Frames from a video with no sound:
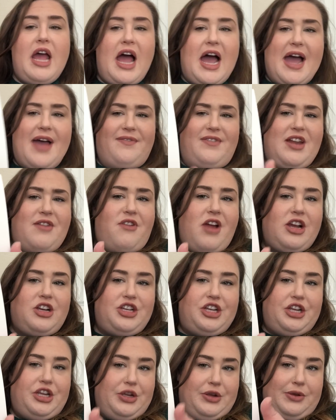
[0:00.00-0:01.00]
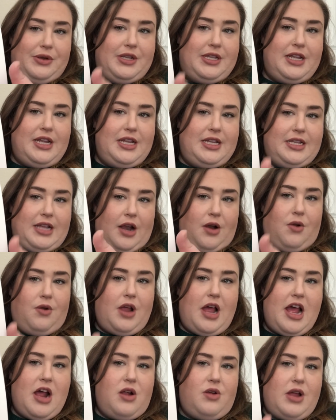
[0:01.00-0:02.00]
I've never actually used this.
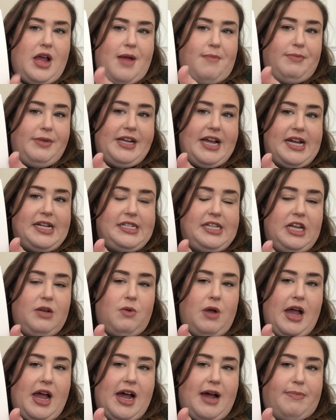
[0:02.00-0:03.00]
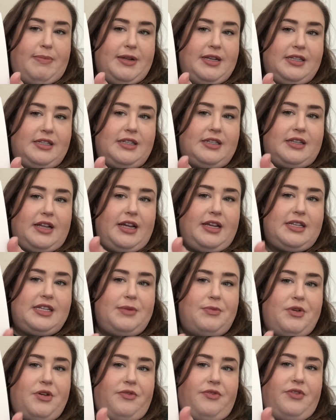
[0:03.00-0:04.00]
I'm guessing what happens is like
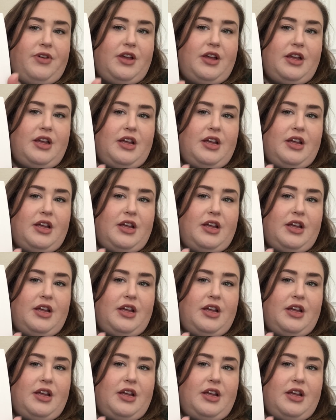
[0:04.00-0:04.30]
some of